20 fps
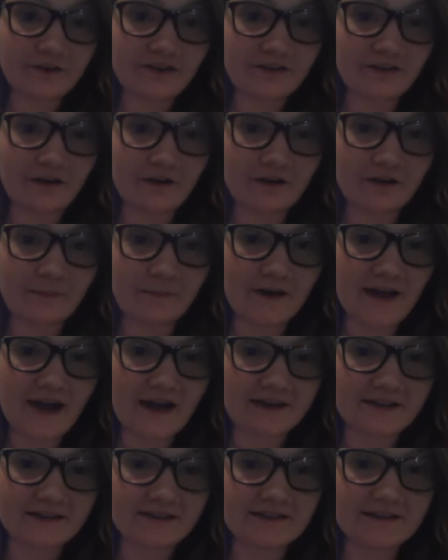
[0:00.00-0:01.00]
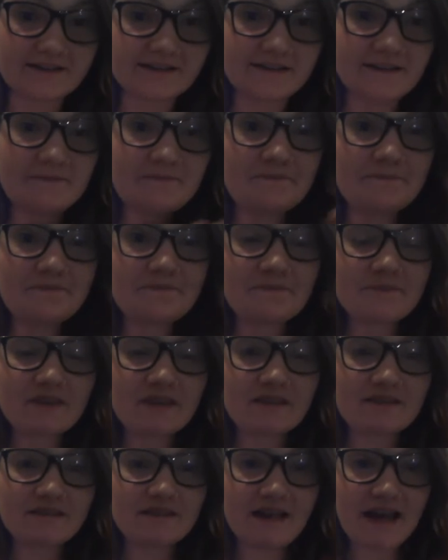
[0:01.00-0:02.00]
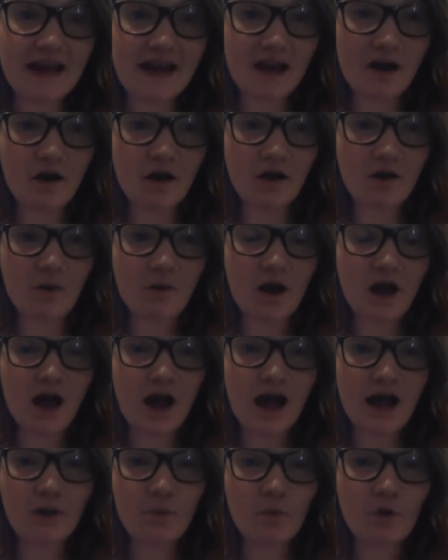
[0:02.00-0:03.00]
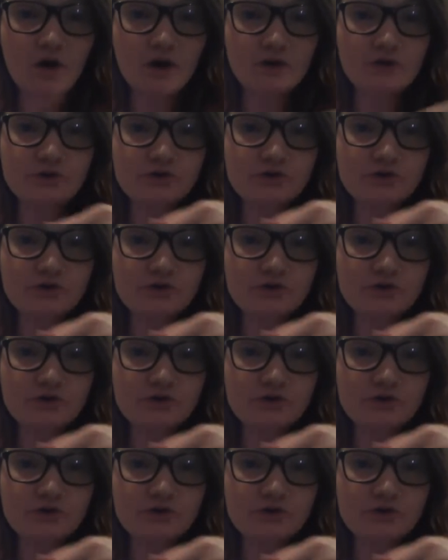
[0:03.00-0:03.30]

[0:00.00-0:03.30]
with our bodies. Now I want